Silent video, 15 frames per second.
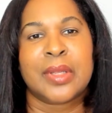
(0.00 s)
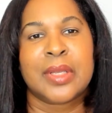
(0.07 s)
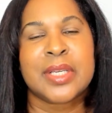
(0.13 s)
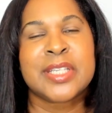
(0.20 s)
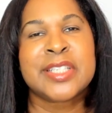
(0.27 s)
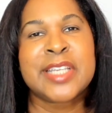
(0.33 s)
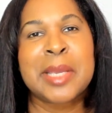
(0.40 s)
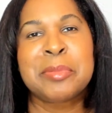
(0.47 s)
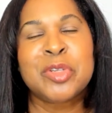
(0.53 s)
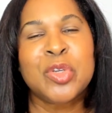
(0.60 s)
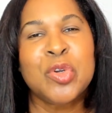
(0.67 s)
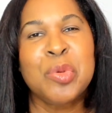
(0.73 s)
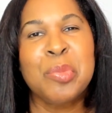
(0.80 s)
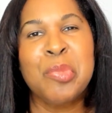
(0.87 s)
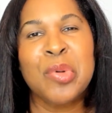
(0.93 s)
Step
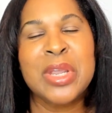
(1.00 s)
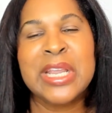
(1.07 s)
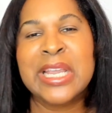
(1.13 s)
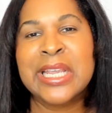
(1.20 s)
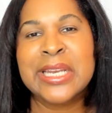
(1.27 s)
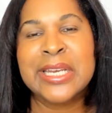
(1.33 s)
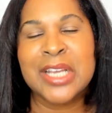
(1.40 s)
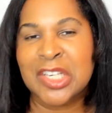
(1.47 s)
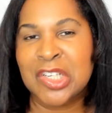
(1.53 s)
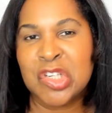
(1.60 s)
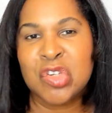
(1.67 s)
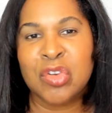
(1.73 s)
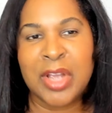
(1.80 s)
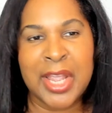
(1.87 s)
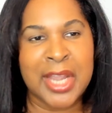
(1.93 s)
2, bring in a
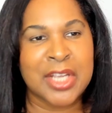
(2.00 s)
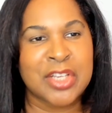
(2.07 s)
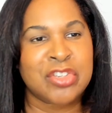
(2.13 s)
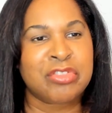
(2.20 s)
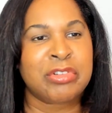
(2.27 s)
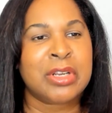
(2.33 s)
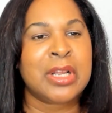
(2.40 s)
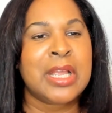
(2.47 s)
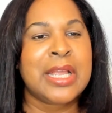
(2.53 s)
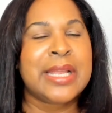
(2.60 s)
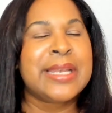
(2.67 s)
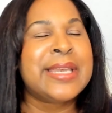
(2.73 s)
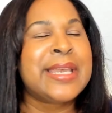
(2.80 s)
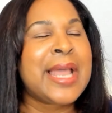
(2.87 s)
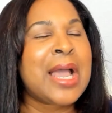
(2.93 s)
little extra.
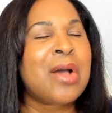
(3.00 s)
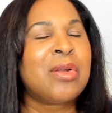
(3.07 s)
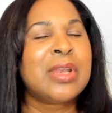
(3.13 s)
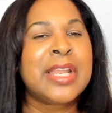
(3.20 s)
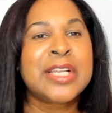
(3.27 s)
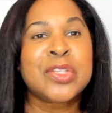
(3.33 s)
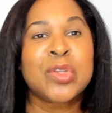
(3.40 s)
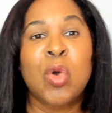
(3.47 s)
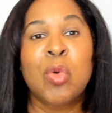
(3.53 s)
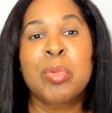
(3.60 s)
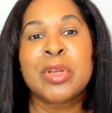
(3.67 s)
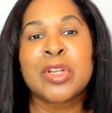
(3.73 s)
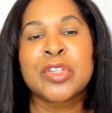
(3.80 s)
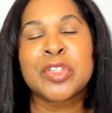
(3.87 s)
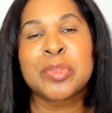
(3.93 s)
Now, let's
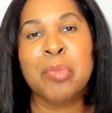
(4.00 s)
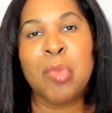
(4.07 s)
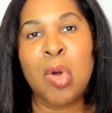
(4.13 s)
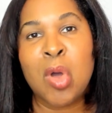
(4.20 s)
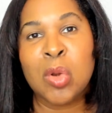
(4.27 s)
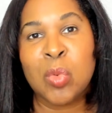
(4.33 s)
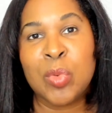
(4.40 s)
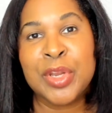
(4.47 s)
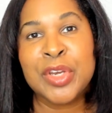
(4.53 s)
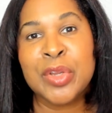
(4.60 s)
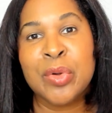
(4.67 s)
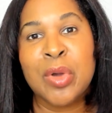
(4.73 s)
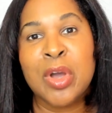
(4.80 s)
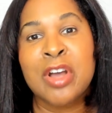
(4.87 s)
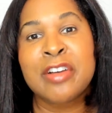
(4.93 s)
open a small
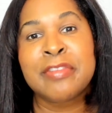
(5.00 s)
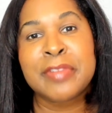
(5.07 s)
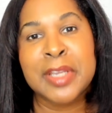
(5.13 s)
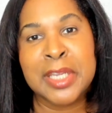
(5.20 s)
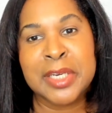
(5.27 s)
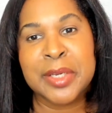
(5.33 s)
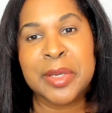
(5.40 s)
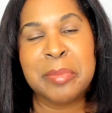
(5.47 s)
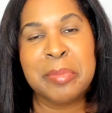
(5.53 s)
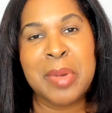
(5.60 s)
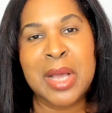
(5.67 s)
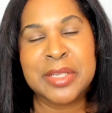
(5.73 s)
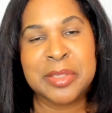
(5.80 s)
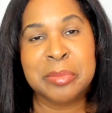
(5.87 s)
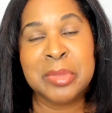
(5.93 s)
window of income
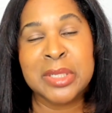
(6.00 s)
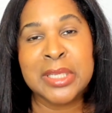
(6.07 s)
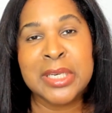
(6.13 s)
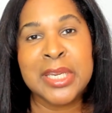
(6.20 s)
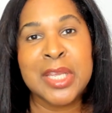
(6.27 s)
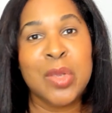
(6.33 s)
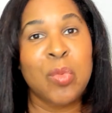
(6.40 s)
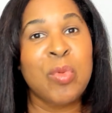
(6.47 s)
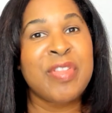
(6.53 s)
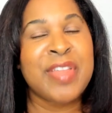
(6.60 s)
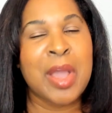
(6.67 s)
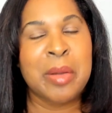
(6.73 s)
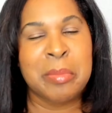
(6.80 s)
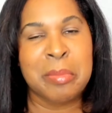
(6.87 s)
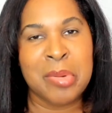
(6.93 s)
possibility
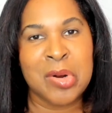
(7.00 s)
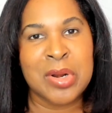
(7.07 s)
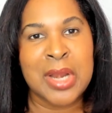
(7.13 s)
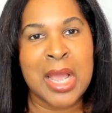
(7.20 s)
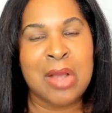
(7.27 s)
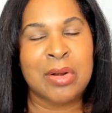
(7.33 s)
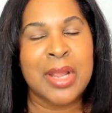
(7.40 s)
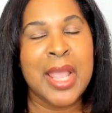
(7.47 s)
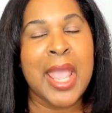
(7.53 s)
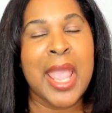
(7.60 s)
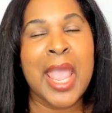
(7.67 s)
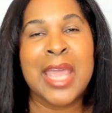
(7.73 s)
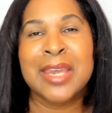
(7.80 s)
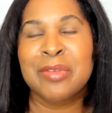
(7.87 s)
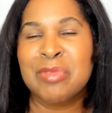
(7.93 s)
without burnout.
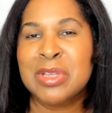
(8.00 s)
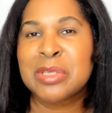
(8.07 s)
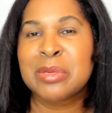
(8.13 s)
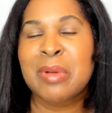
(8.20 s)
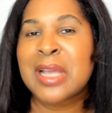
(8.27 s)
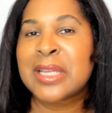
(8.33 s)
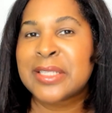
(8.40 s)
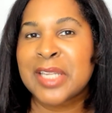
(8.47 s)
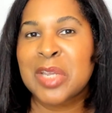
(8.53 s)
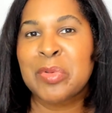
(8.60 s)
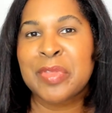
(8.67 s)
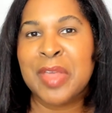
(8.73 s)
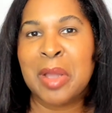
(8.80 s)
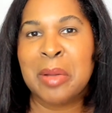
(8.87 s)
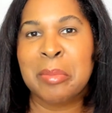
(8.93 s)
And the reason why I say
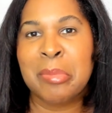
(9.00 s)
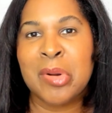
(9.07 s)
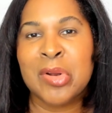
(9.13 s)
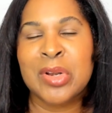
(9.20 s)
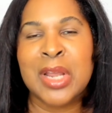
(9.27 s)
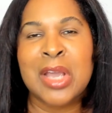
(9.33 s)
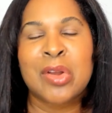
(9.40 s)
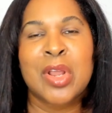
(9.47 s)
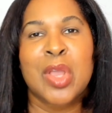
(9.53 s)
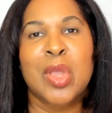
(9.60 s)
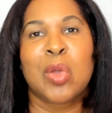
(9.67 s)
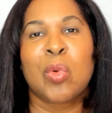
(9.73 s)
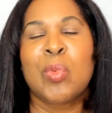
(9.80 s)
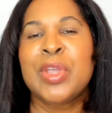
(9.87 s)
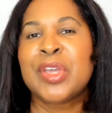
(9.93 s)
without burnout,
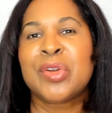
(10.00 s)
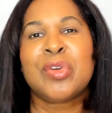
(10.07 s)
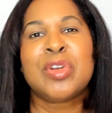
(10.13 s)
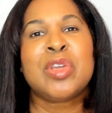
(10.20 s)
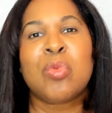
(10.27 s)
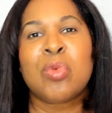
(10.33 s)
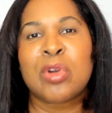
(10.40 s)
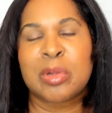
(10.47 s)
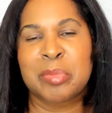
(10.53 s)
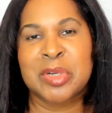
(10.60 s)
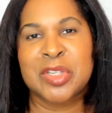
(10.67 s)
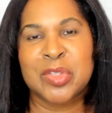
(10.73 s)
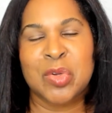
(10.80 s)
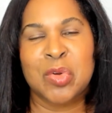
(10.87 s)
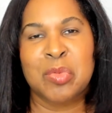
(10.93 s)
we can only work but
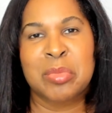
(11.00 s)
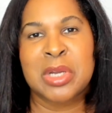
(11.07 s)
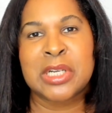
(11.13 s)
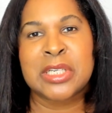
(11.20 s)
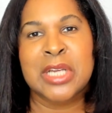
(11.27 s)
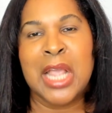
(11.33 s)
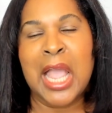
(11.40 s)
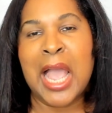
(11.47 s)
so much.